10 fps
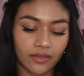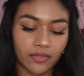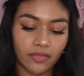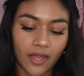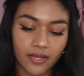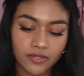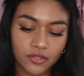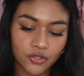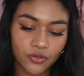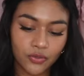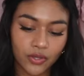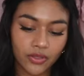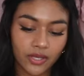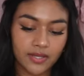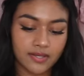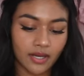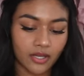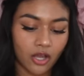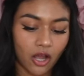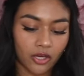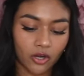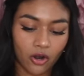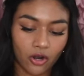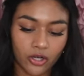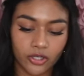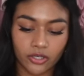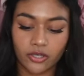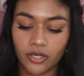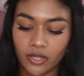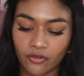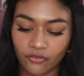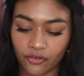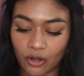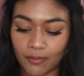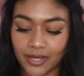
the next two things that I got are from